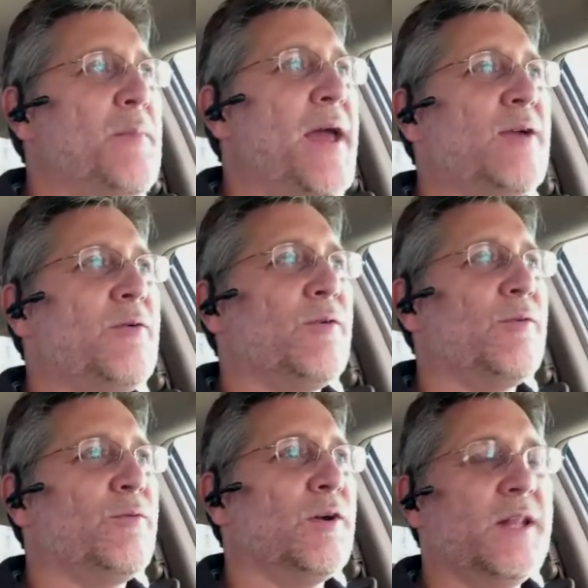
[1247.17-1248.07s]
make
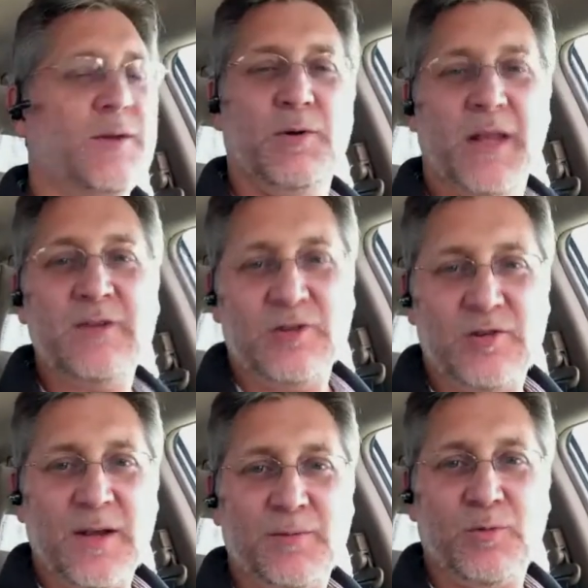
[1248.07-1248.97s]
really
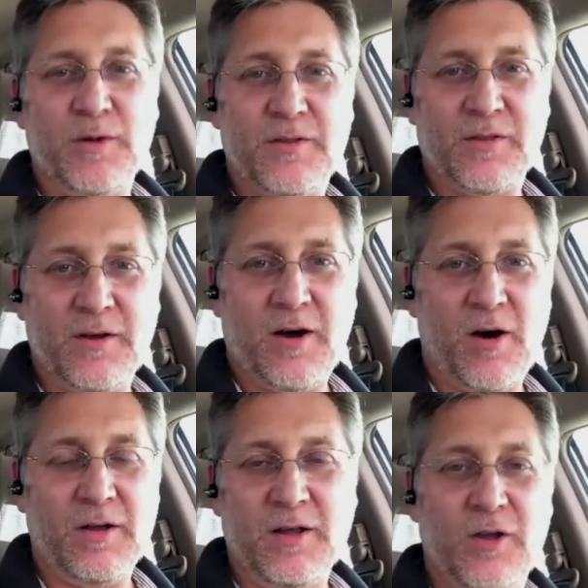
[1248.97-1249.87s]
relationships with all,
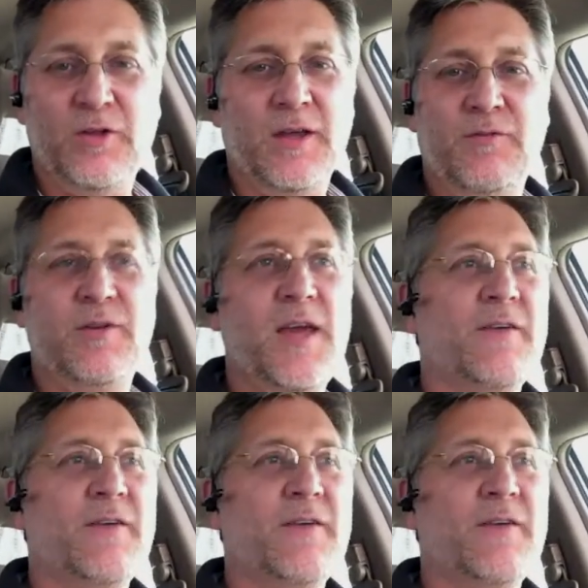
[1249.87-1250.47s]
you know, if you